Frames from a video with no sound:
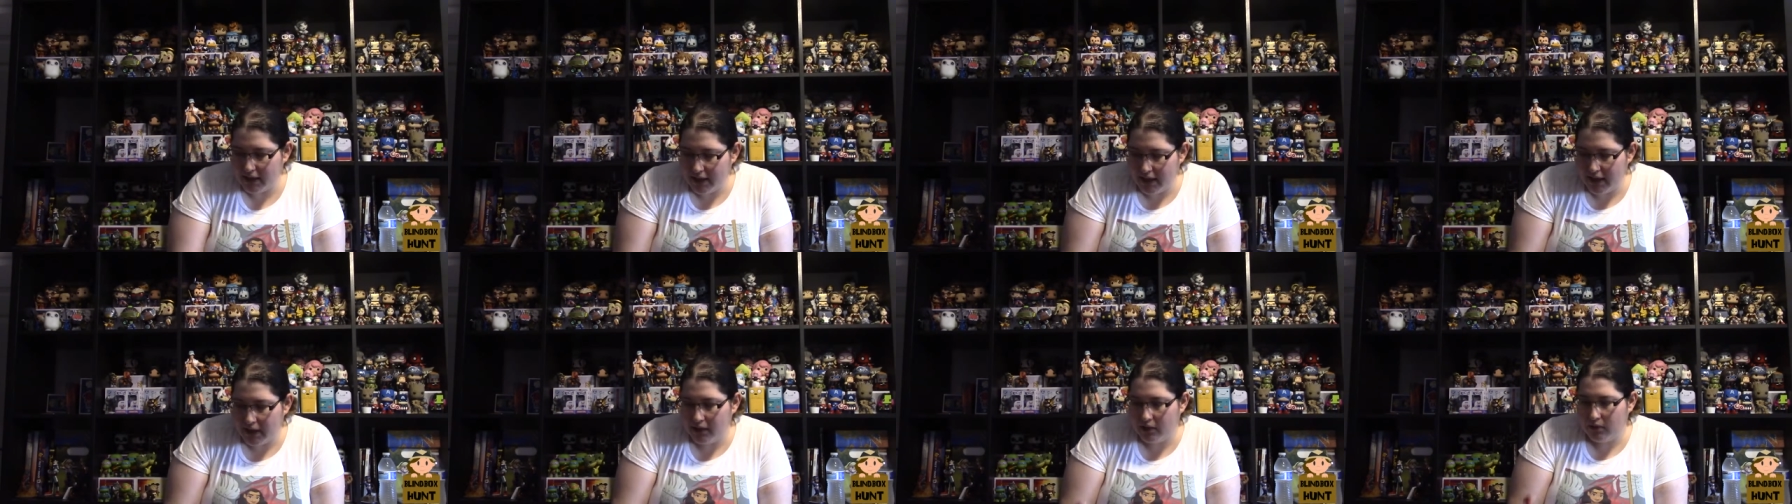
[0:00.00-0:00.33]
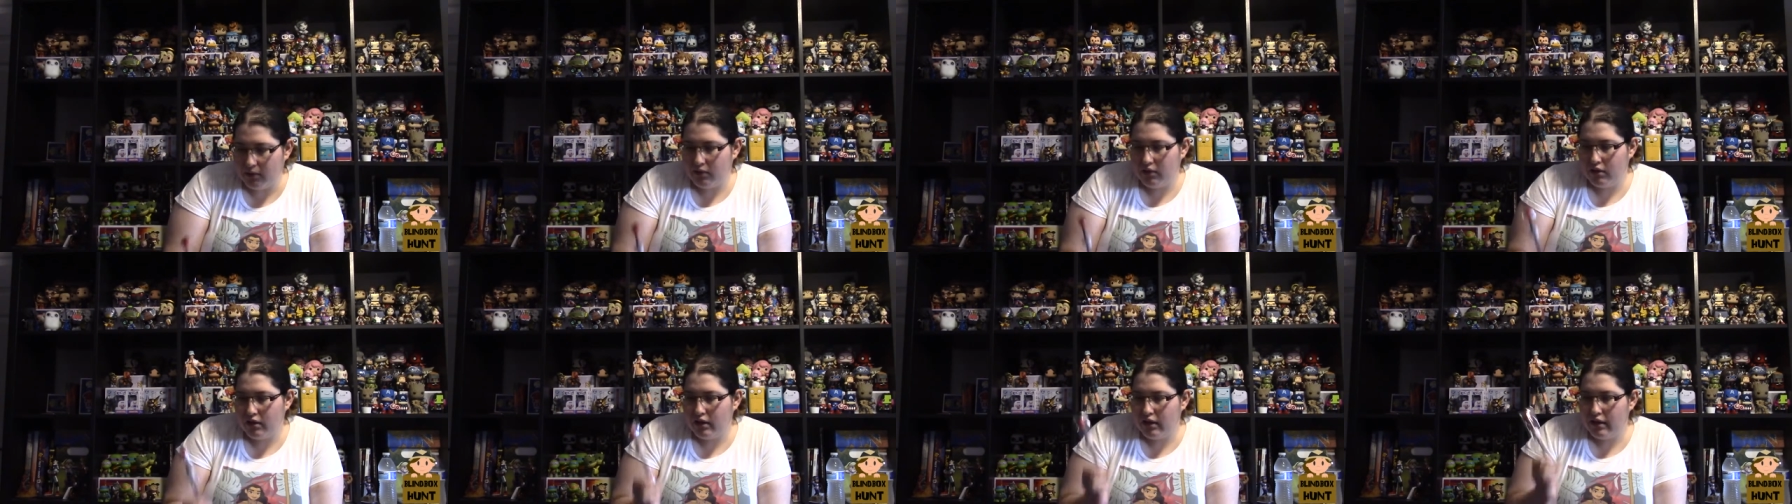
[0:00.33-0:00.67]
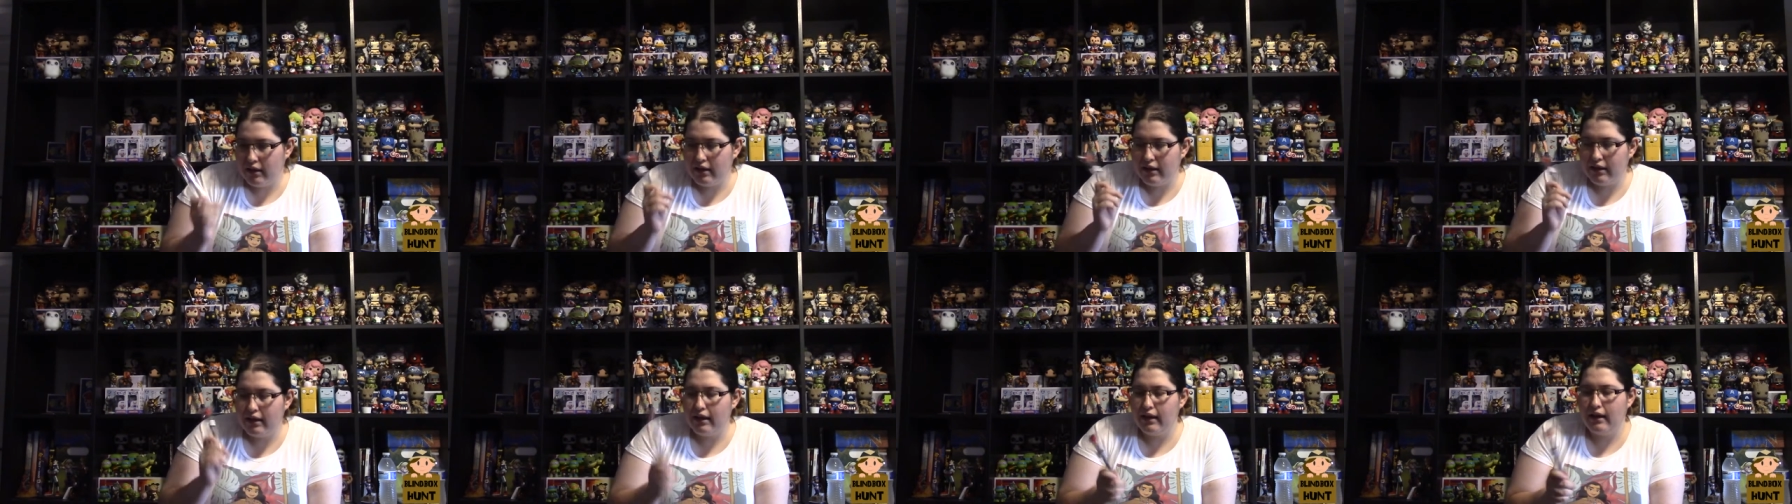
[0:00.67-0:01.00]
now,
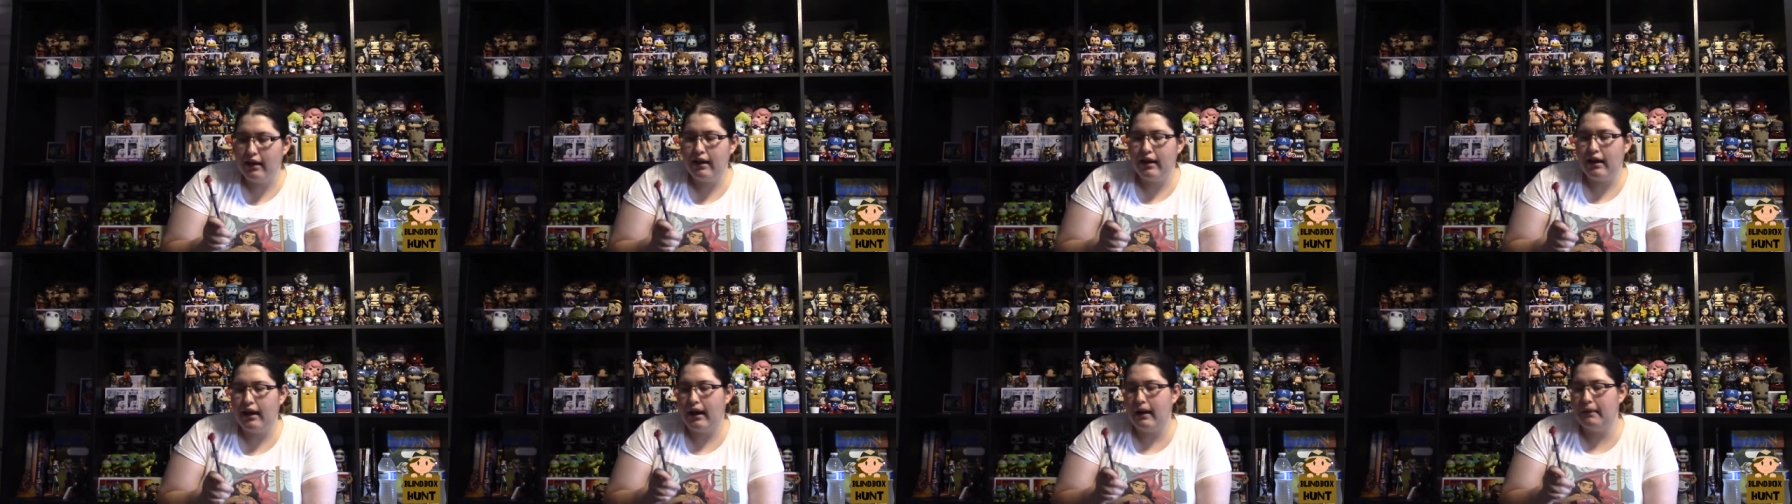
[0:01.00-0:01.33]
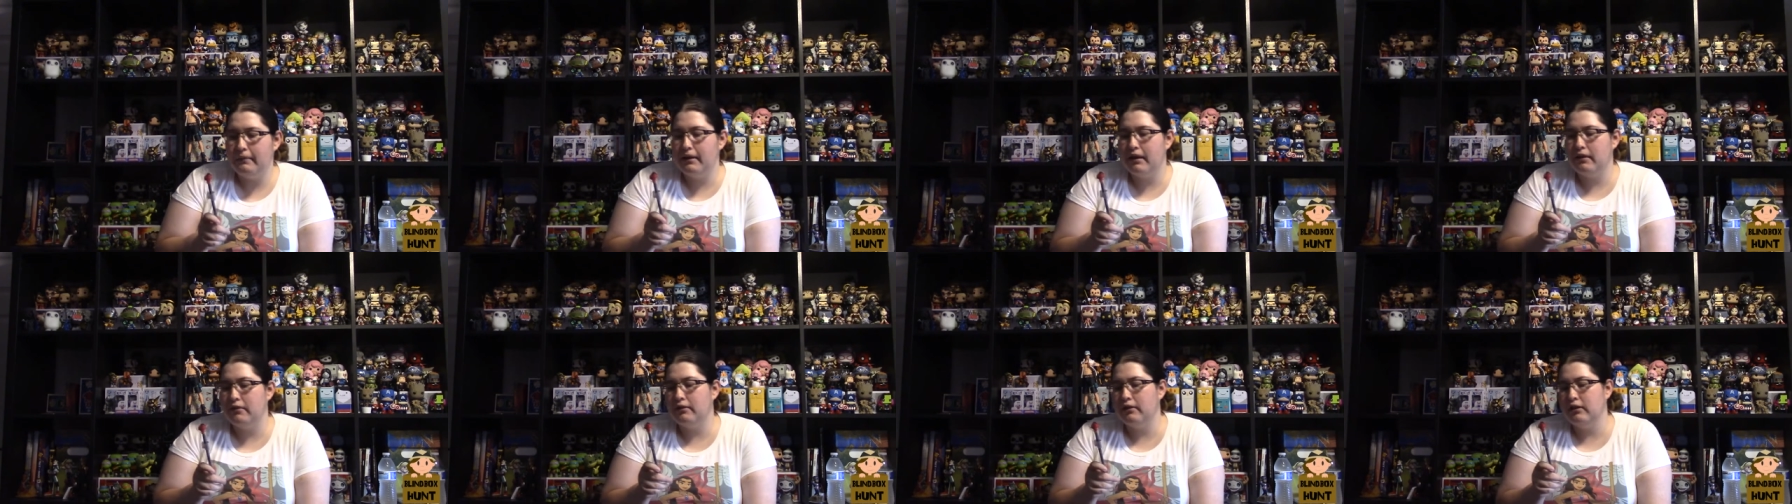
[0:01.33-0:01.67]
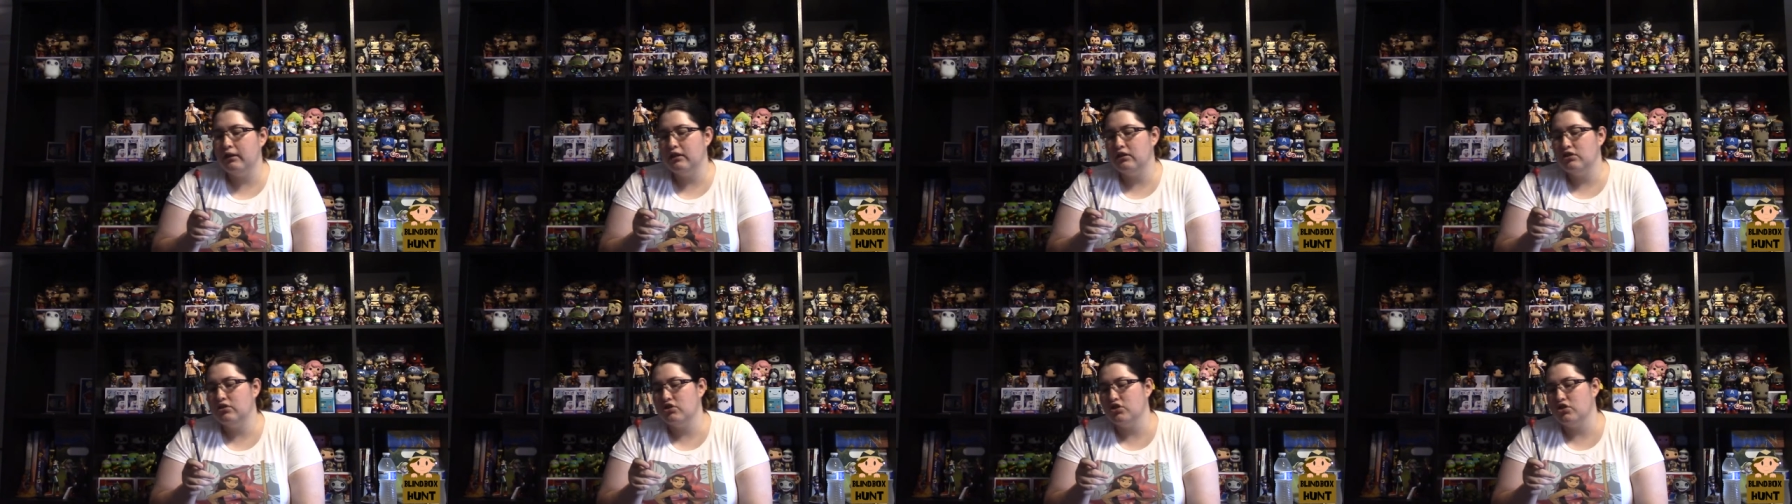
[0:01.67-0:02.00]
I'm not
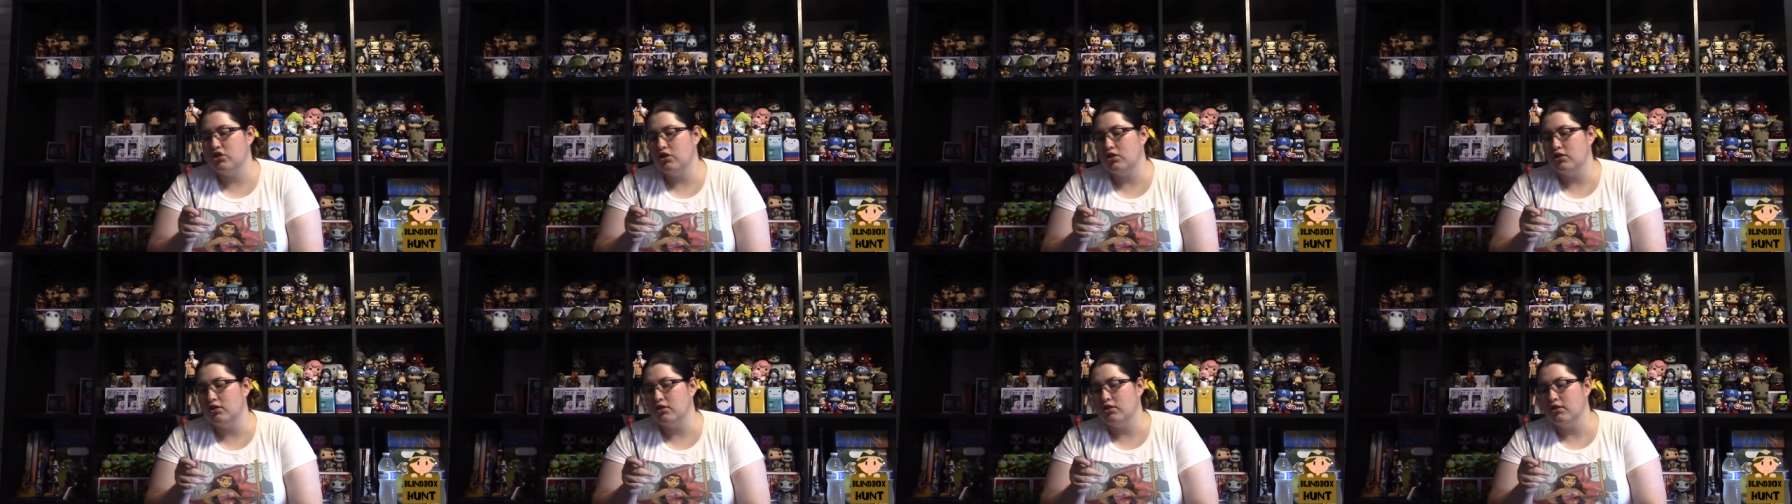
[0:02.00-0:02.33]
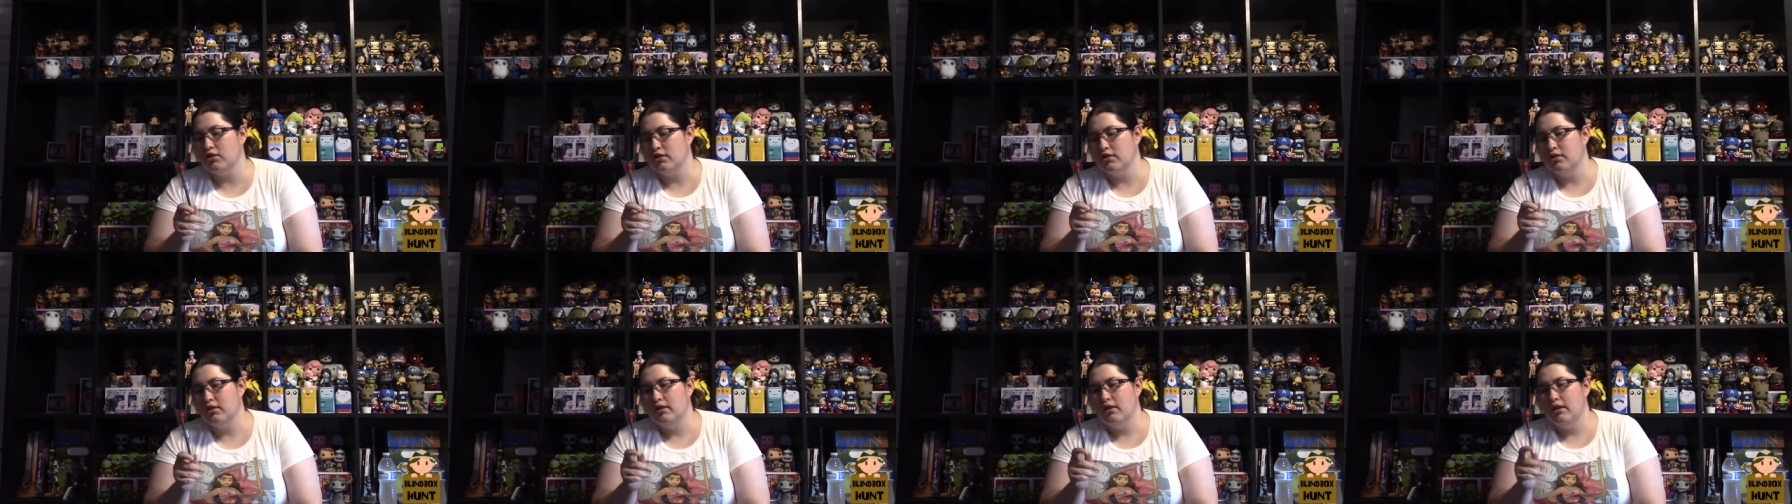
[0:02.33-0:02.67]
really sure.